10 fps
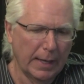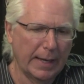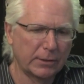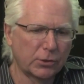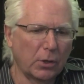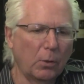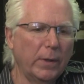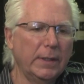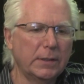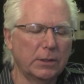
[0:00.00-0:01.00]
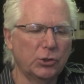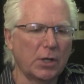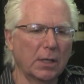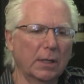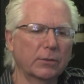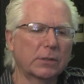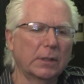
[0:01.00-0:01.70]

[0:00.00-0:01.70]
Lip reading: And so I went into Jon Gunther